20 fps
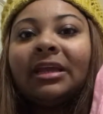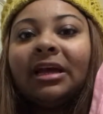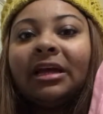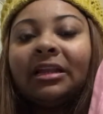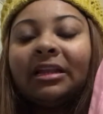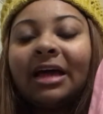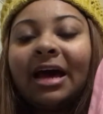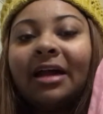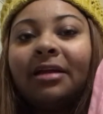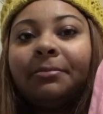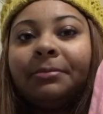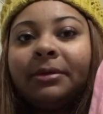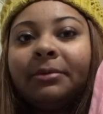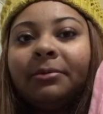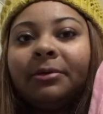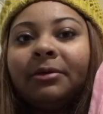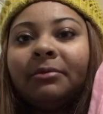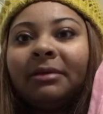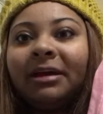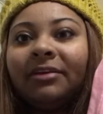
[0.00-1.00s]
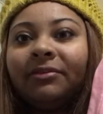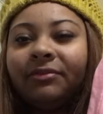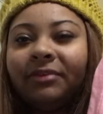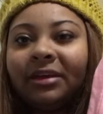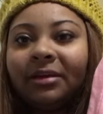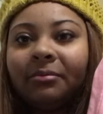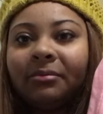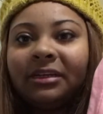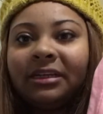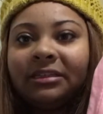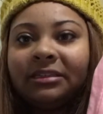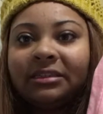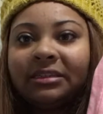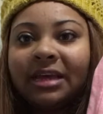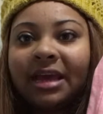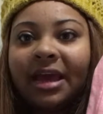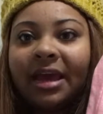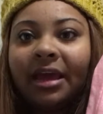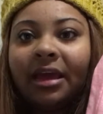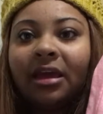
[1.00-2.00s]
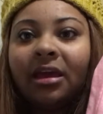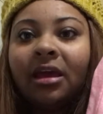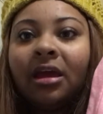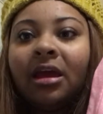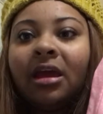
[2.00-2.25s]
a lot of people in my family say